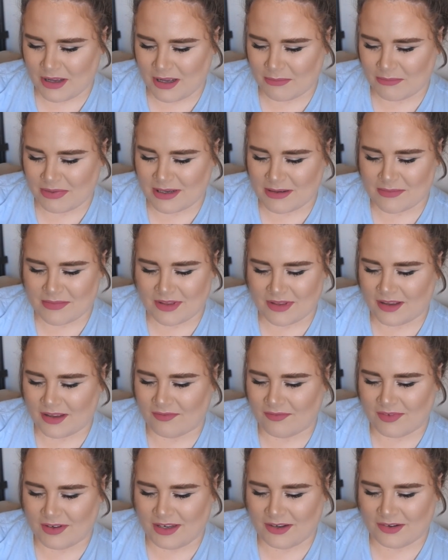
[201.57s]
pom poms. I
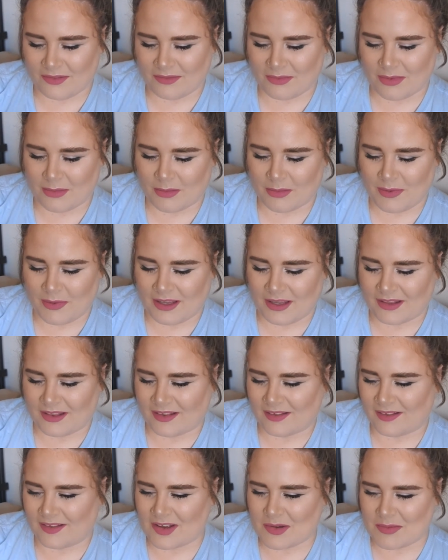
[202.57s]
really don't remember picking
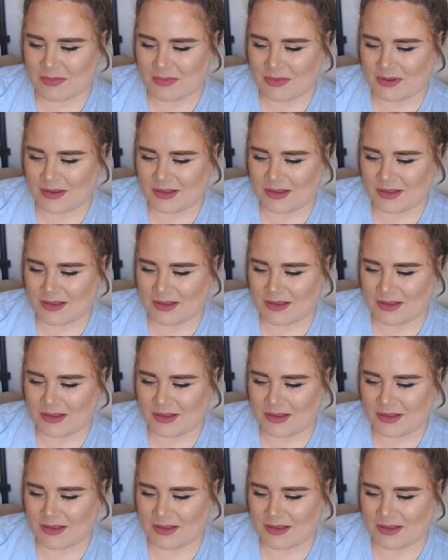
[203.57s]
this up.